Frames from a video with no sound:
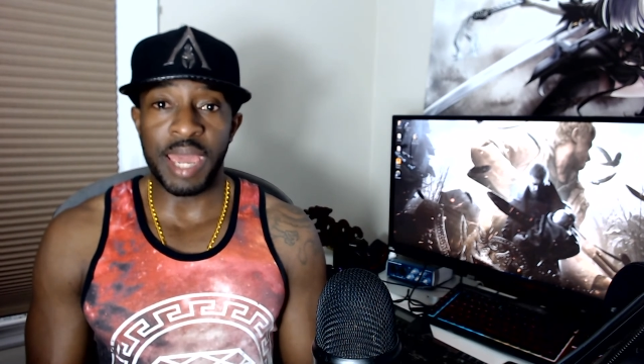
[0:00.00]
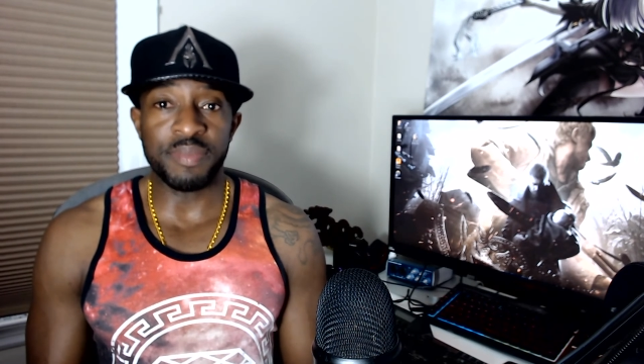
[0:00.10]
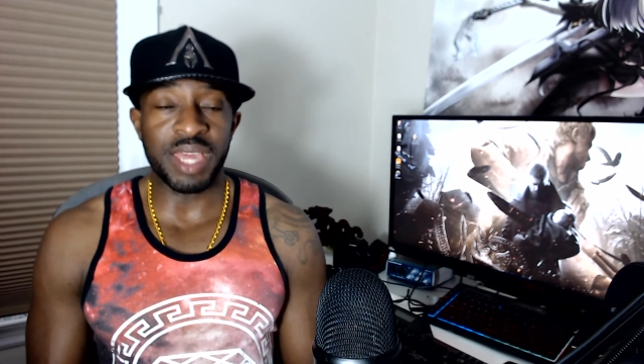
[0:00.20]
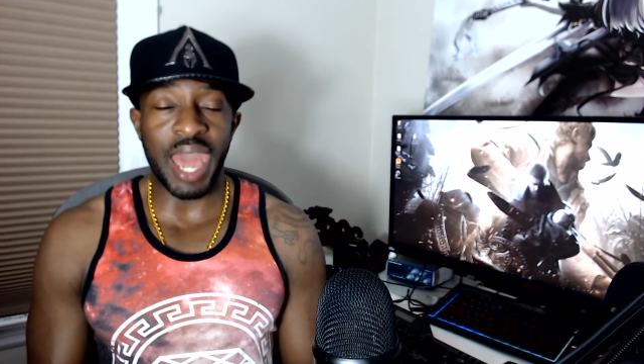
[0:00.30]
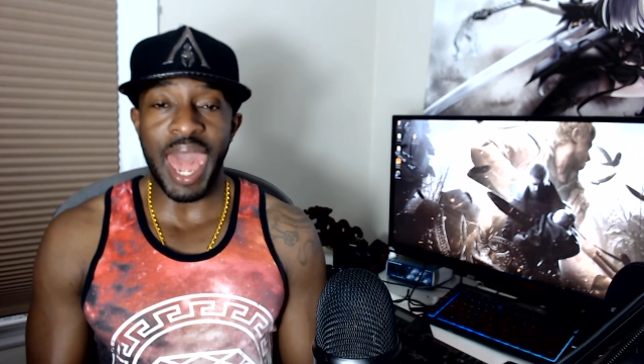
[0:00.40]
The
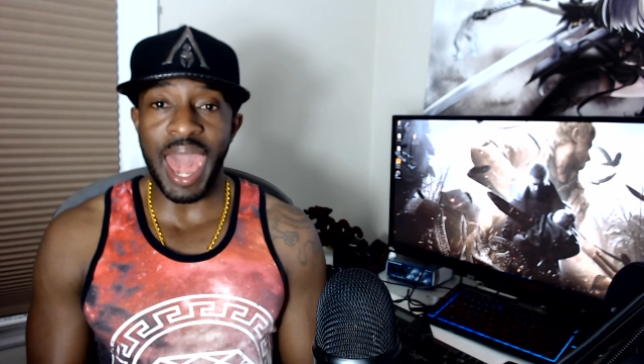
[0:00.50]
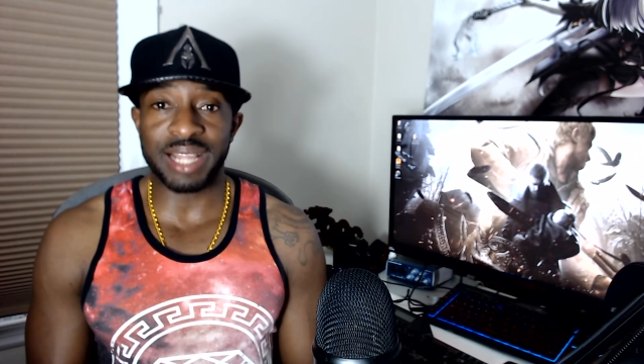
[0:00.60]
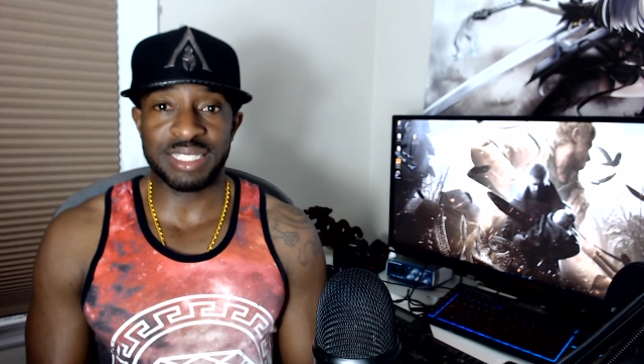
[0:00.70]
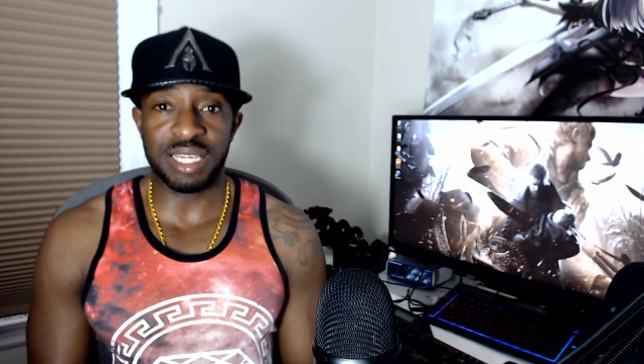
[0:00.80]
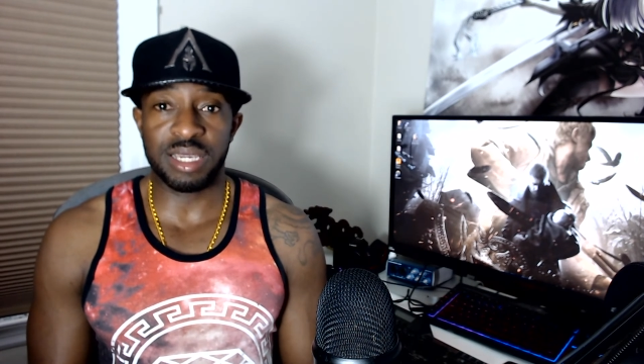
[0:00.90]

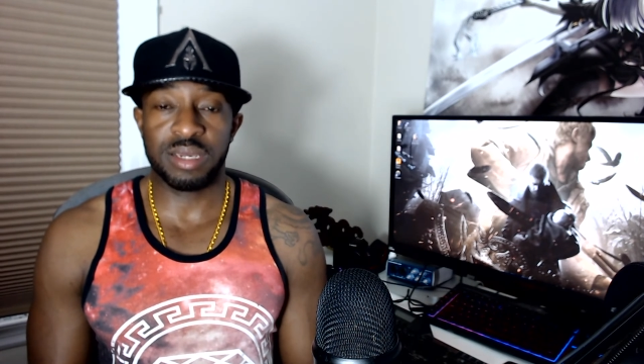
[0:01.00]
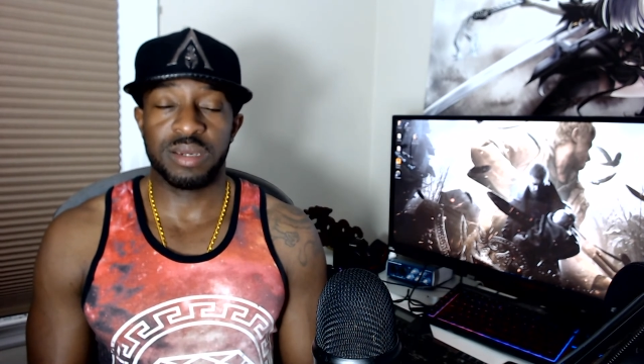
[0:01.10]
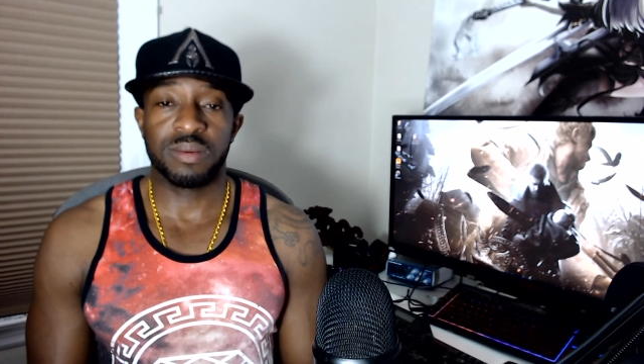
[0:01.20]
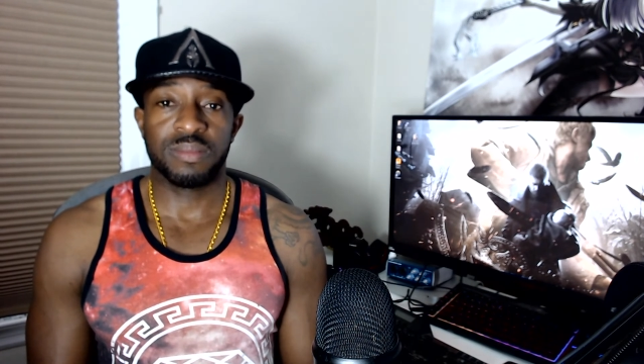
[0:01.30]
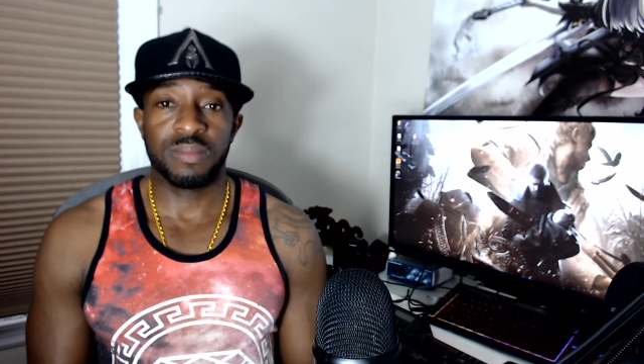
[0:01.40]
acting,
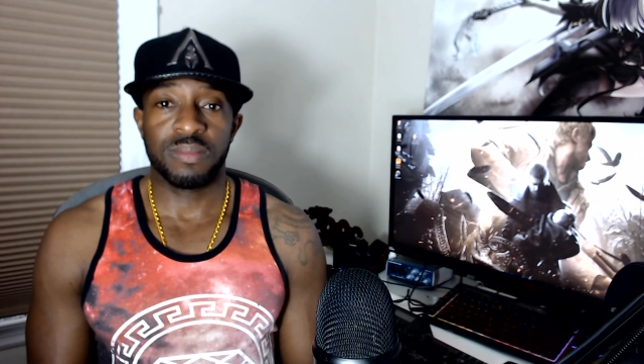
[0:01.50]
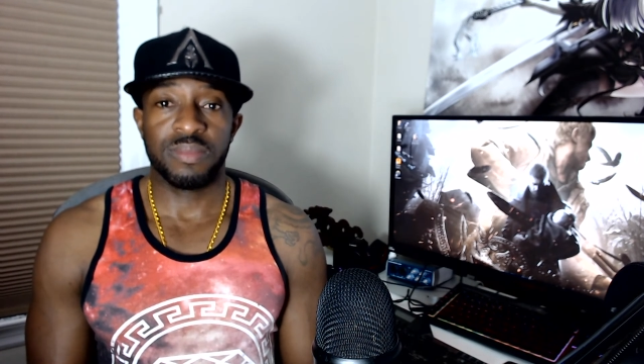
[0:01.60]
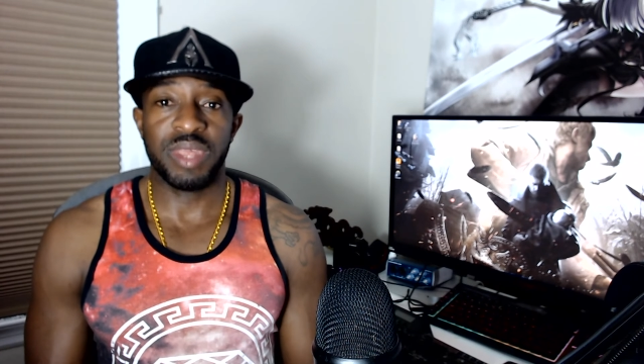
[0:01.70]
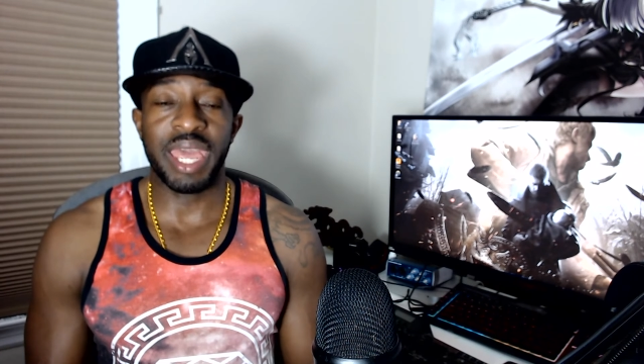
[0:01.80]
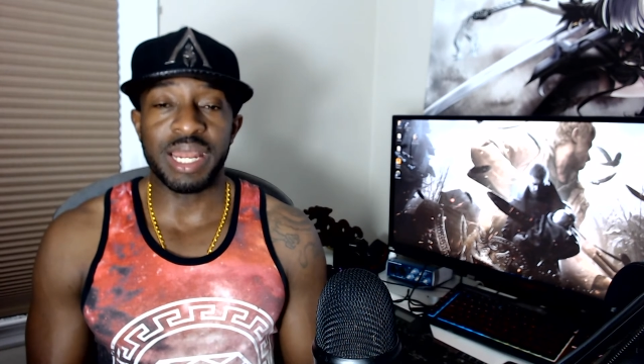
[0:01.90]

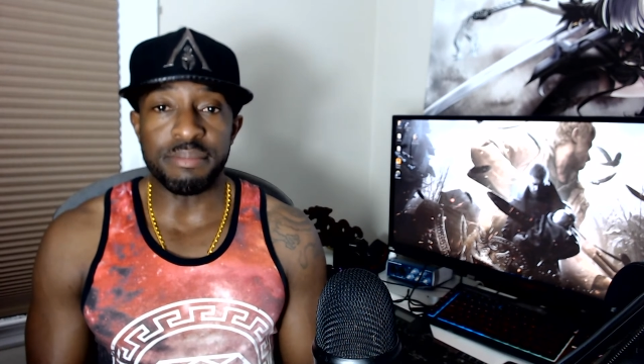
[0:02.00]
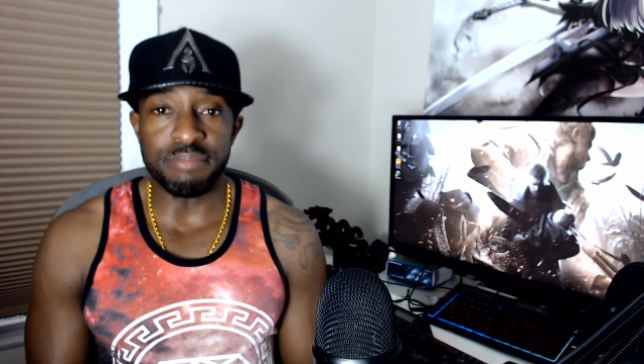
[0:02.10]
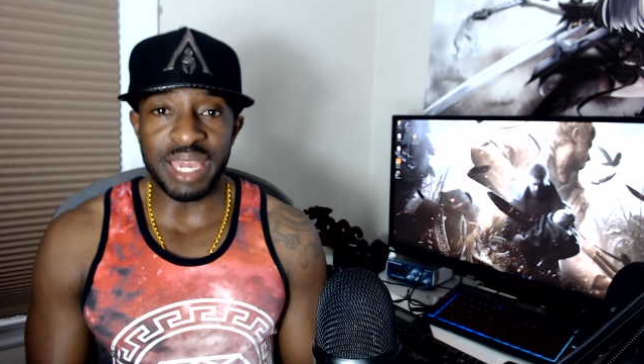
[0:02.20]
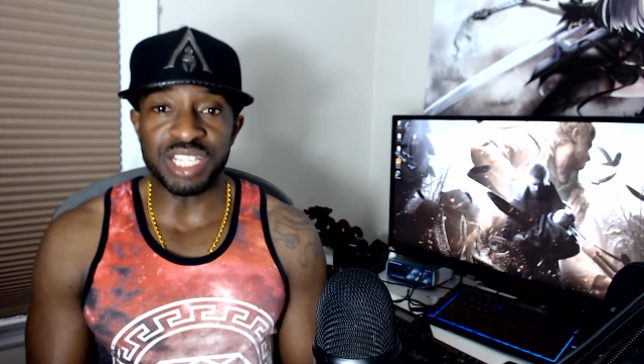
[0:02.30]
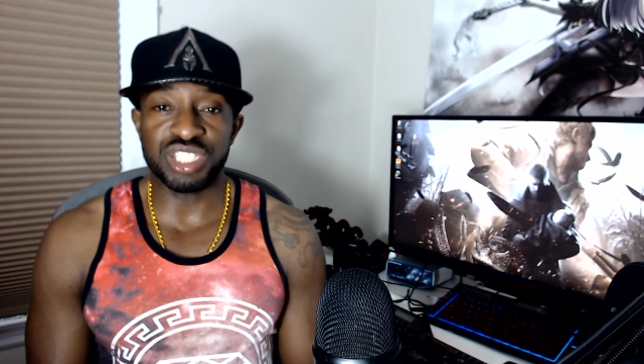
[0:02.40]
the
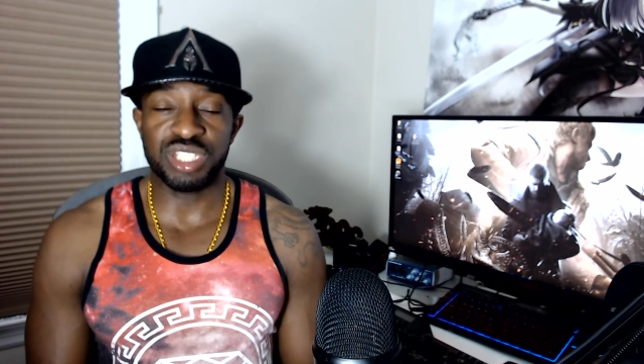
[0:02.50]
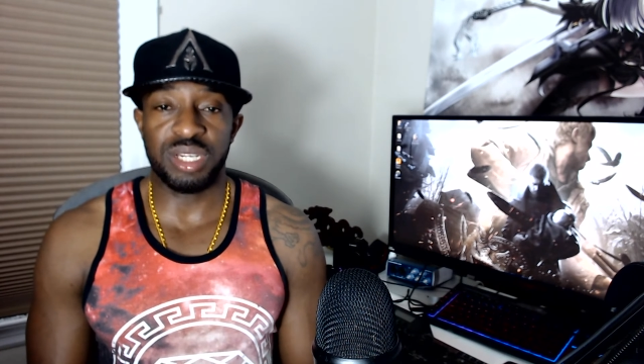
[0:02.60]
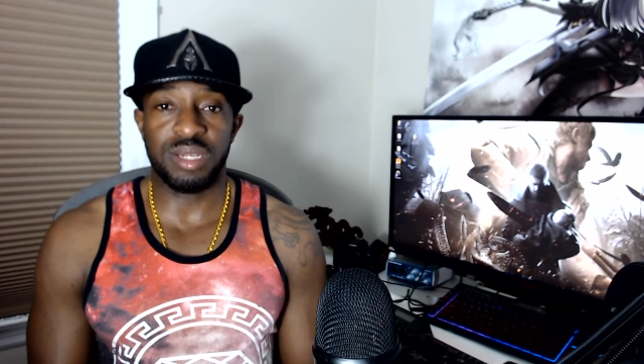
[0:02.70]
animation,